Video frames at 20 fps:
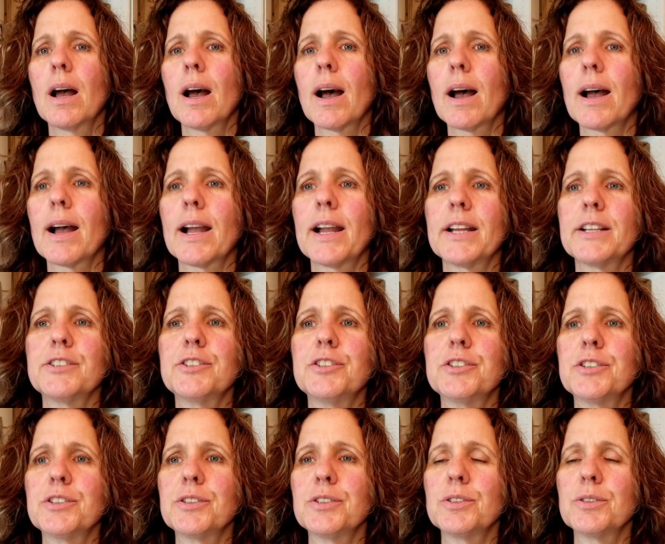I
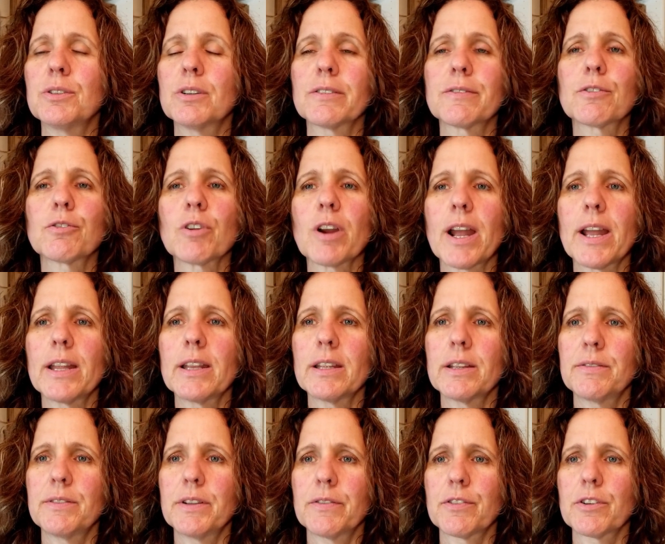do a variety
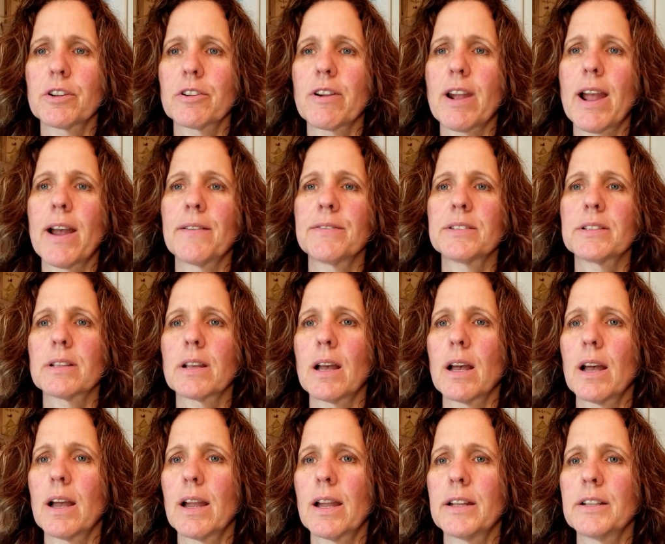of different crafts.
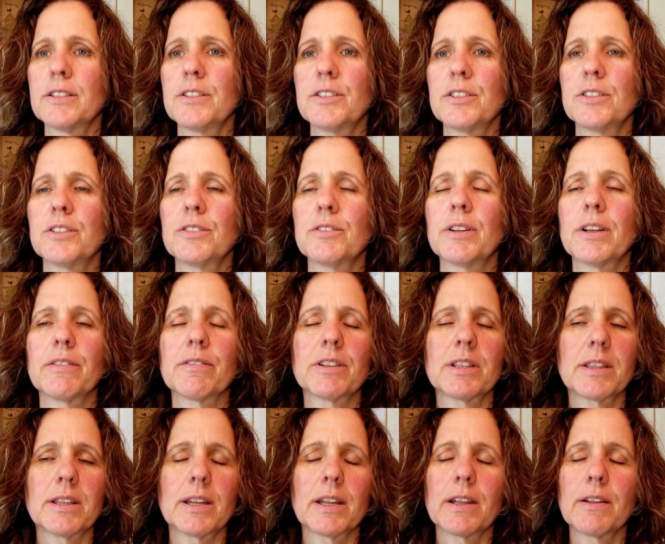I do
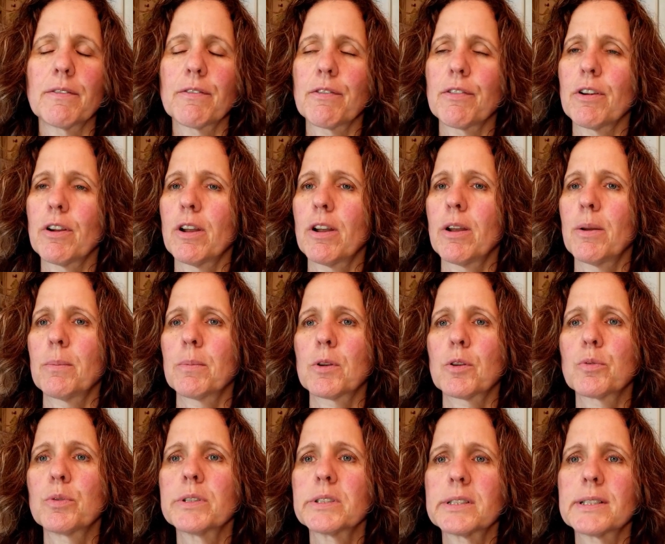everything from
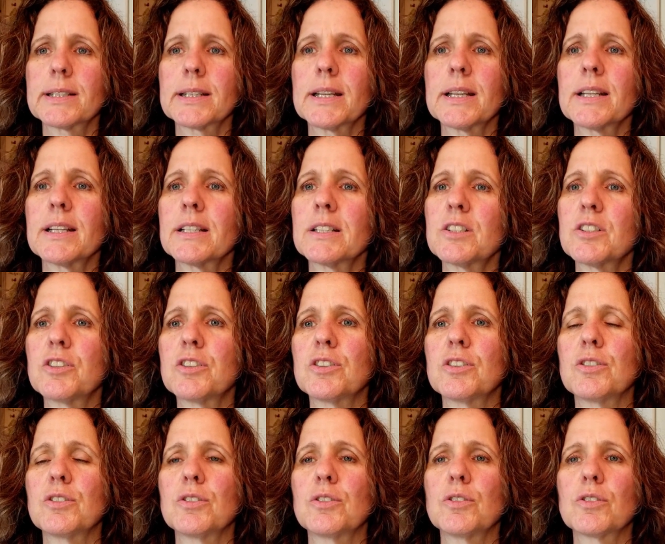quilting
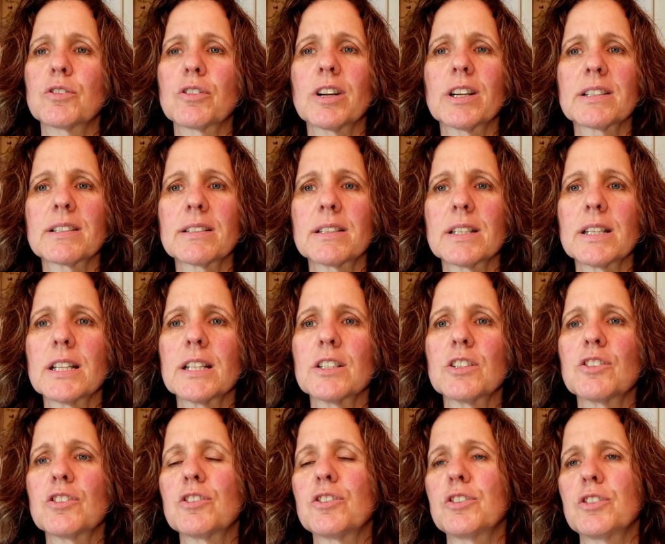to cross
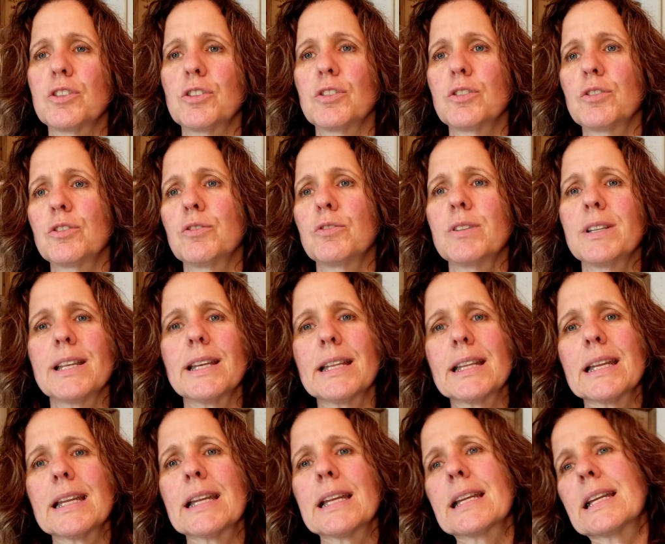stitch to
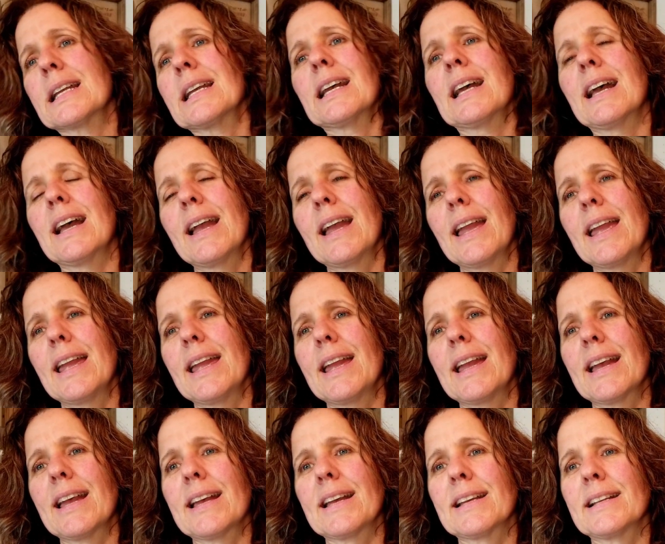knitting
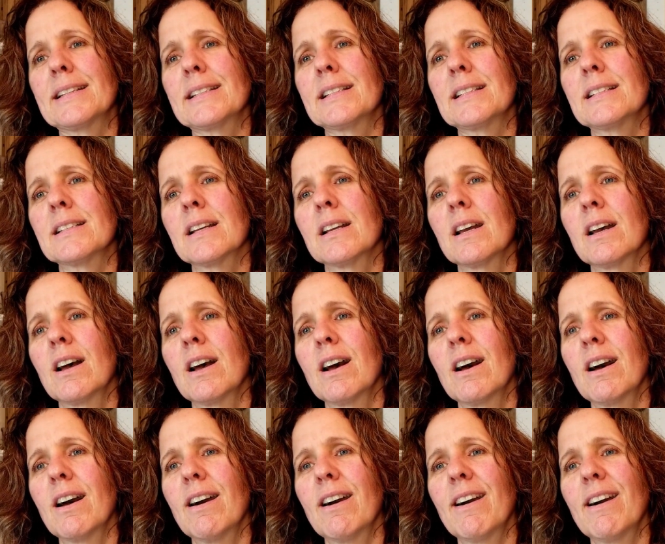and
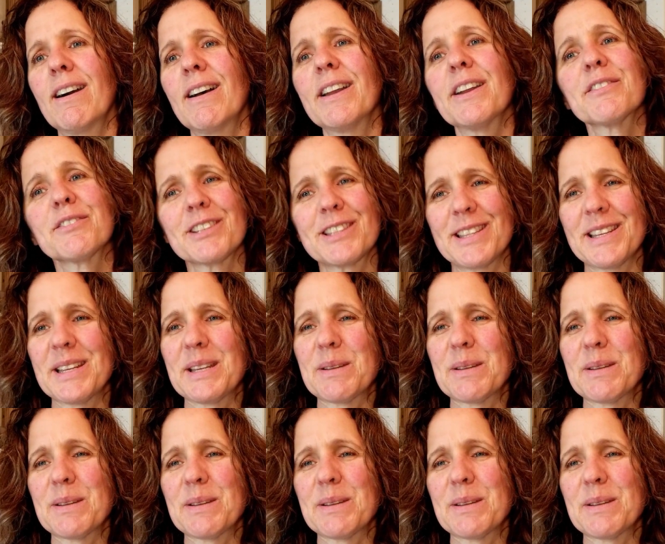everything